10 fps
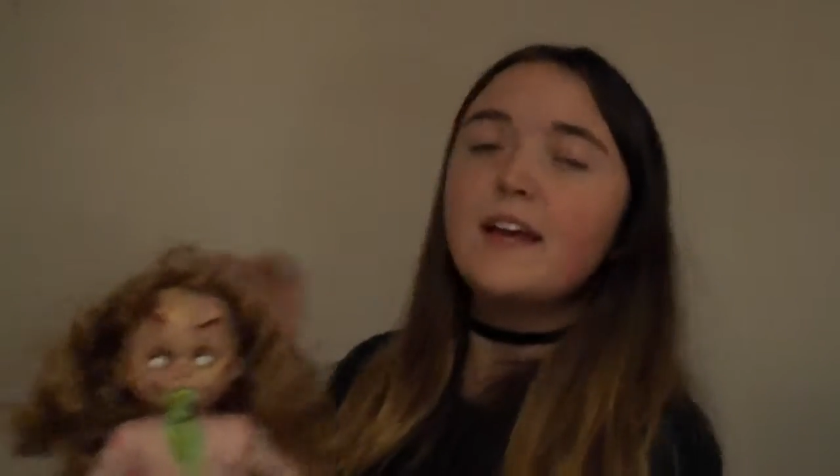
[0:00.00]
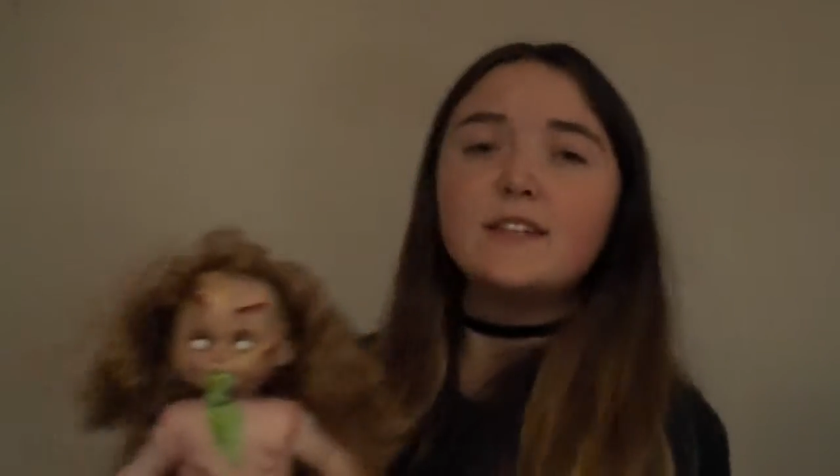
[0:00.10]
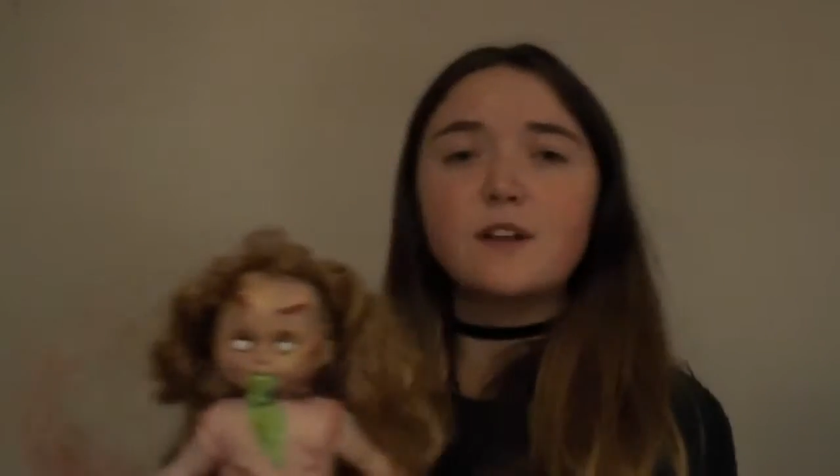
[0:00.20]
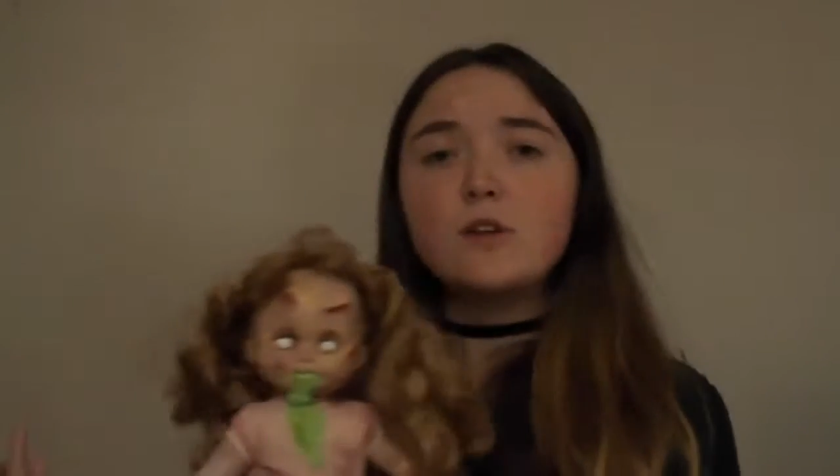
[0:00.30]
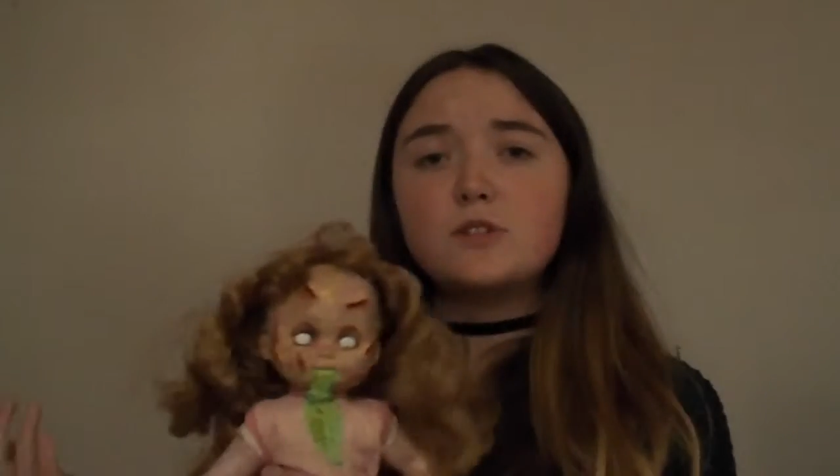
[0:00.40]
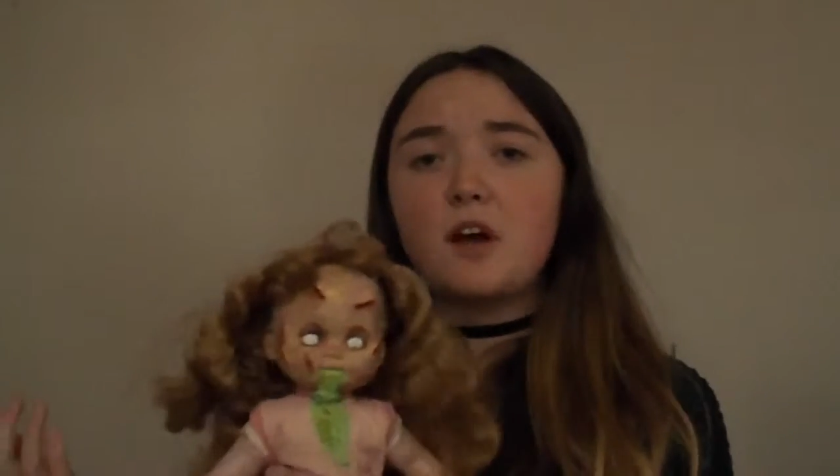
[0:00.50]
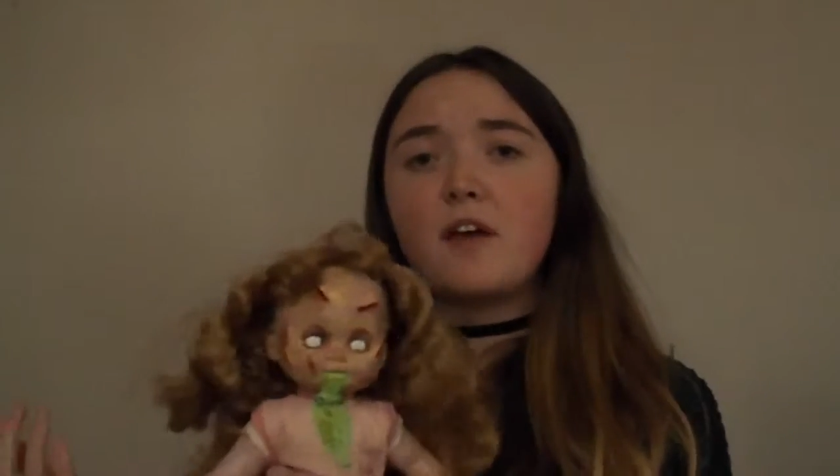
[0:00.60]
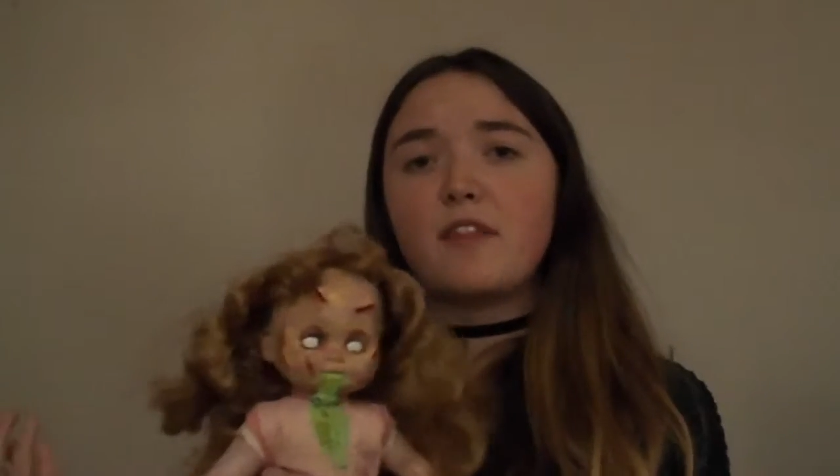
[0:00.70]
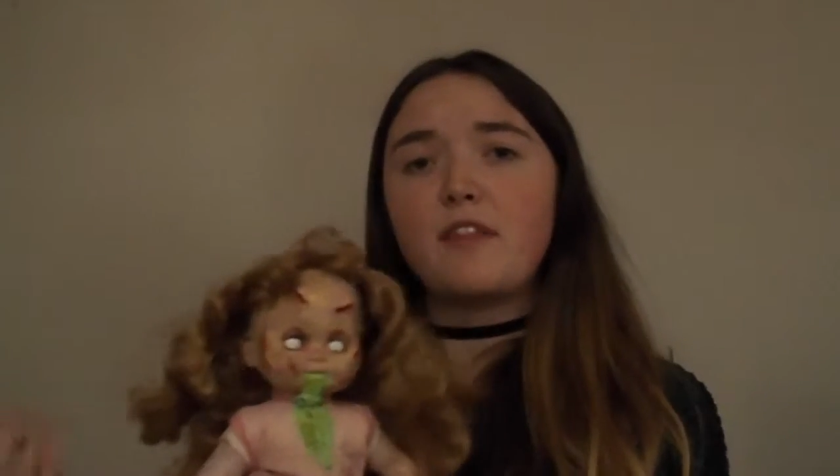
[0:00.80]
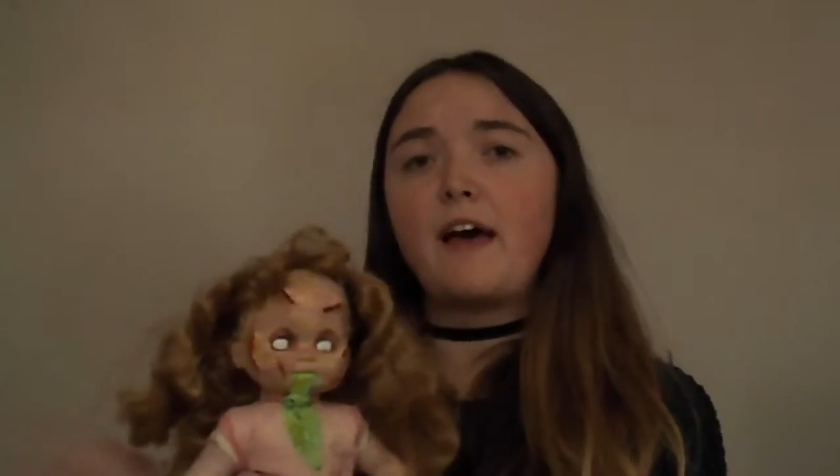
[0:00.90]
It's a lot
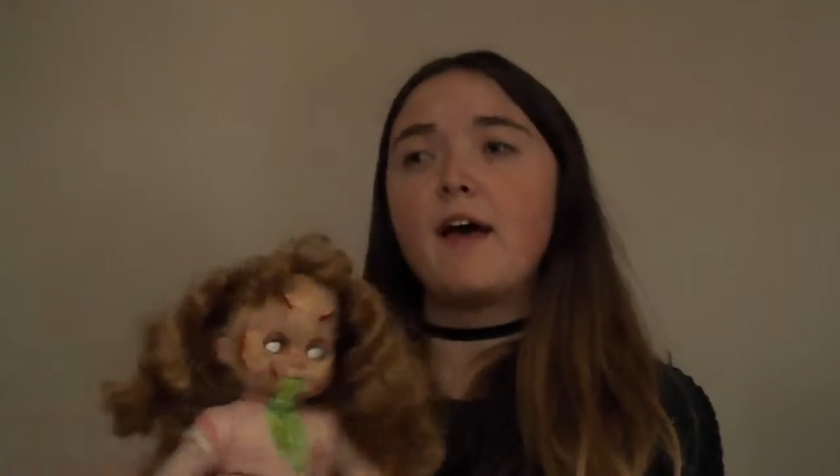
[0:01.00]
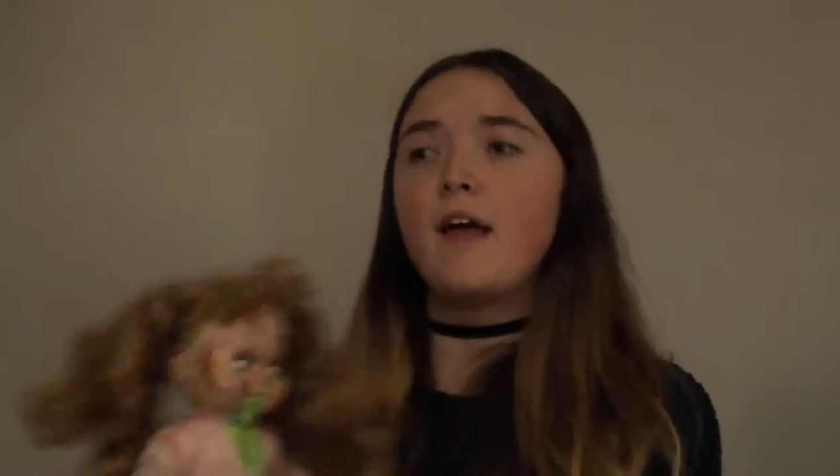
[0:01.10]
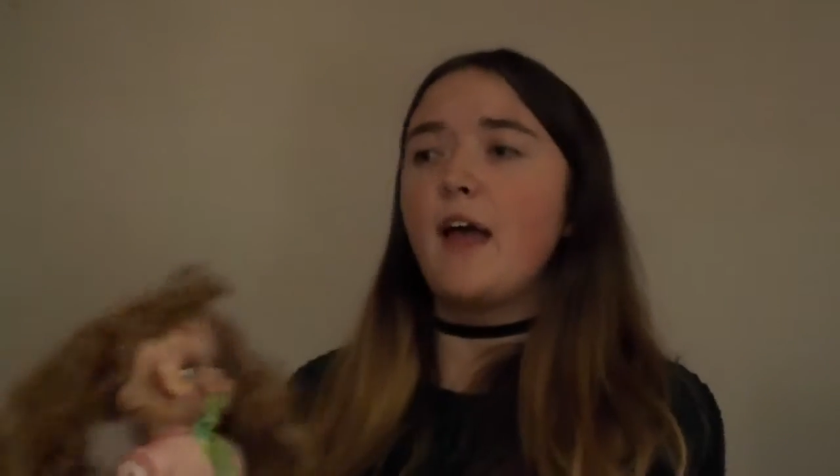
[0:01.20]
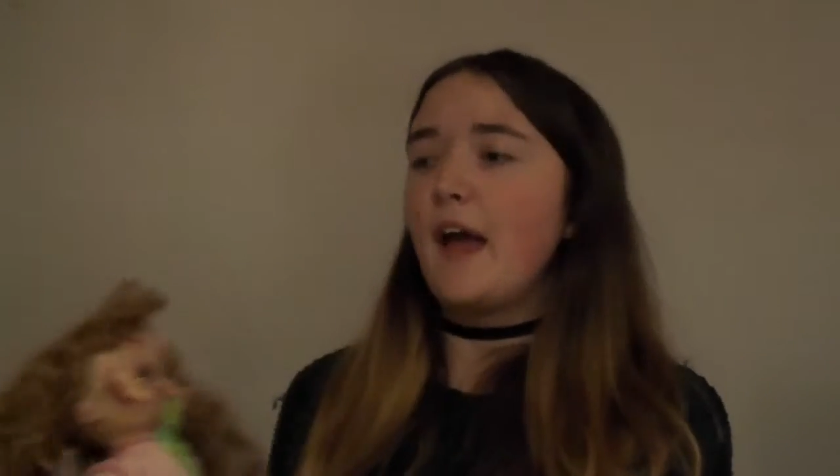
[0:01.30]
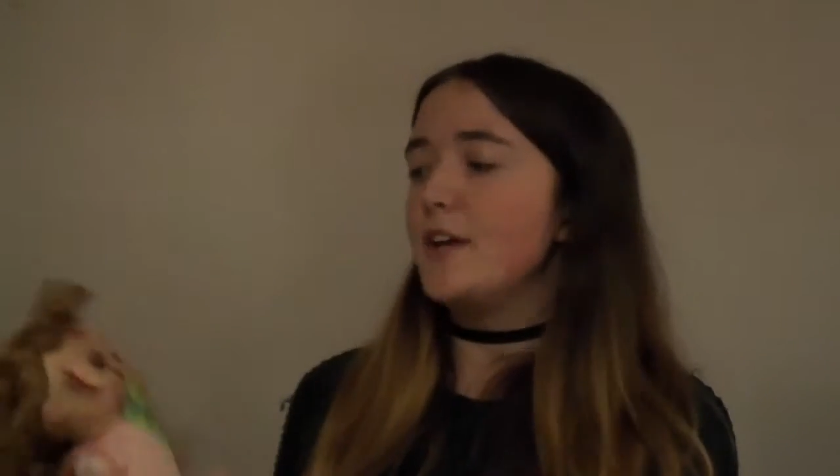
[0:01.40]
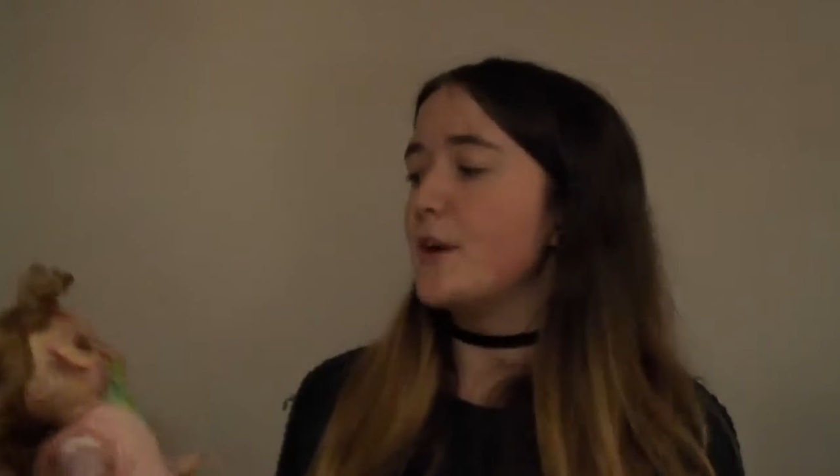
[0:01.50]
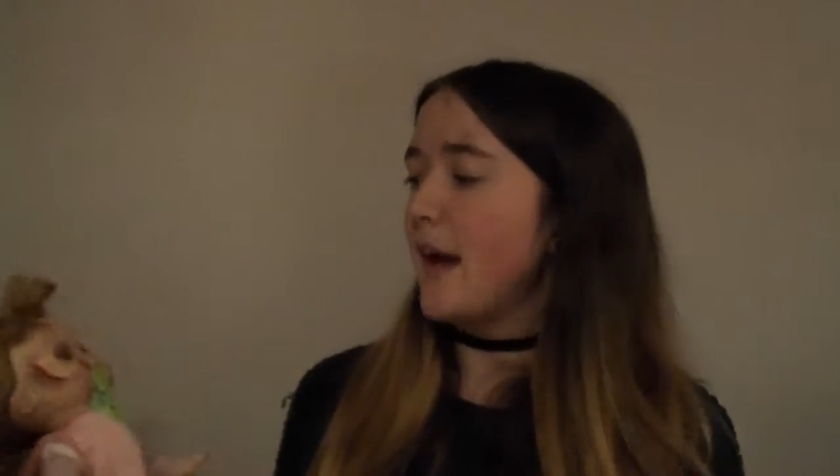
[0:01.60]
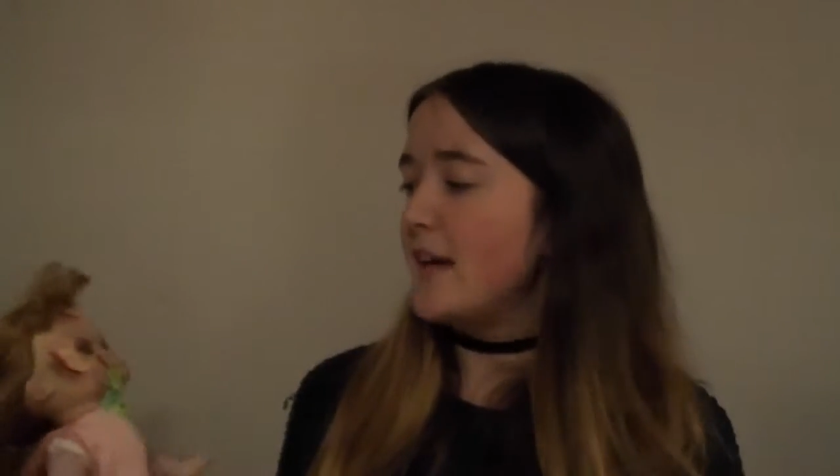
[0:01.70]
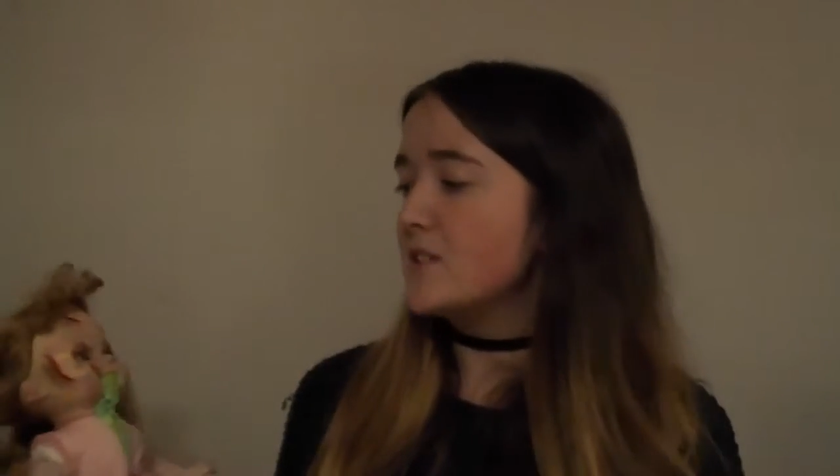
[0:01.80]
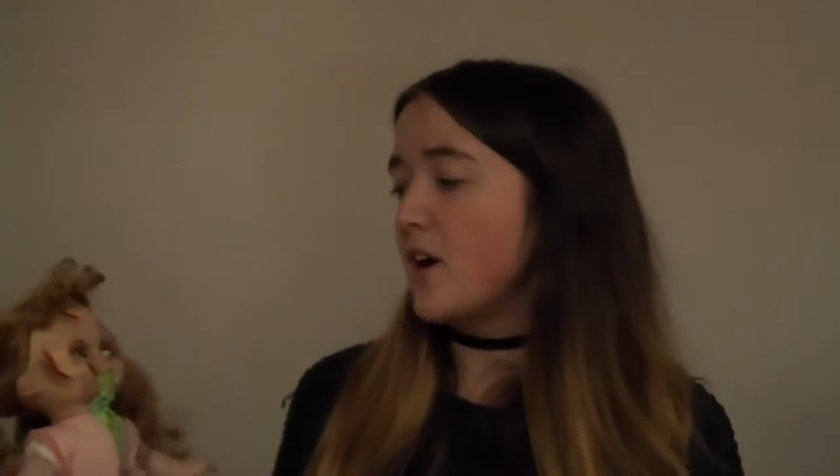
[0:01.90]
darker than that, and you
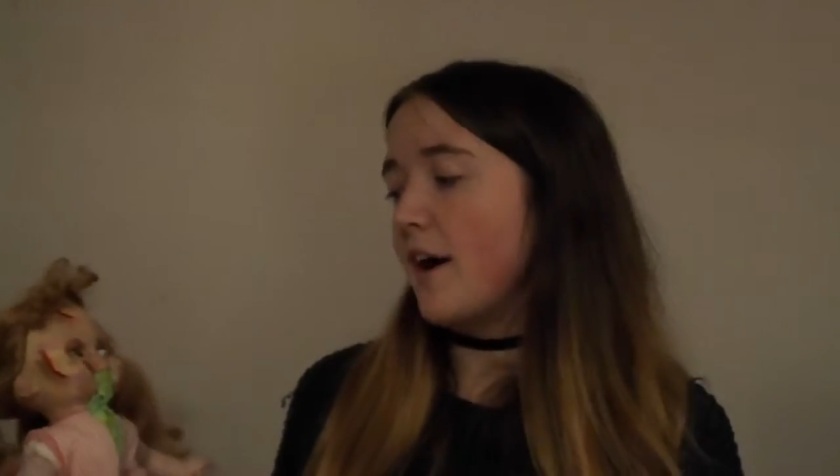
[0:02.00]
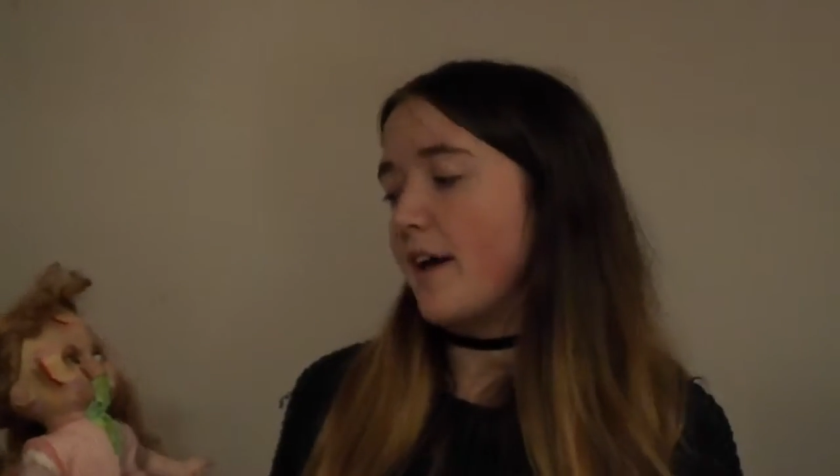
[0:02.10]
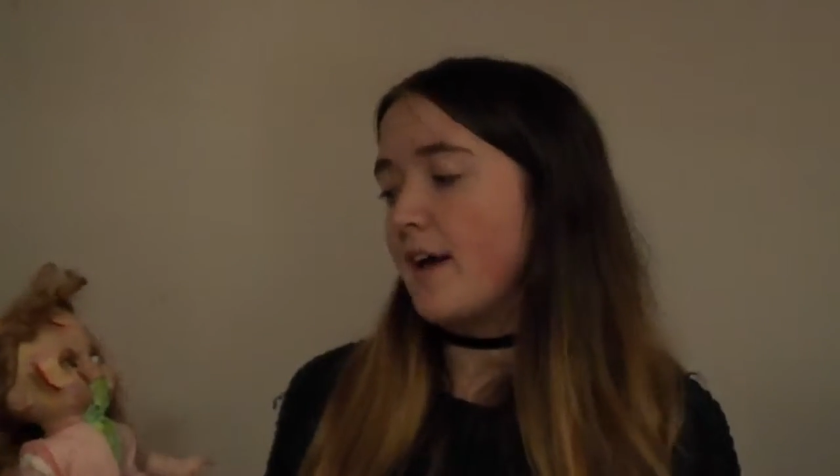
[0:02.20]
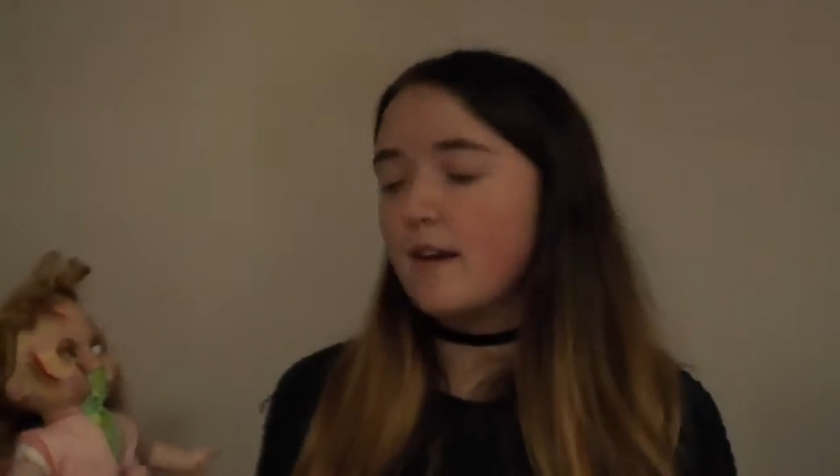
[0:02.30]
can dye it.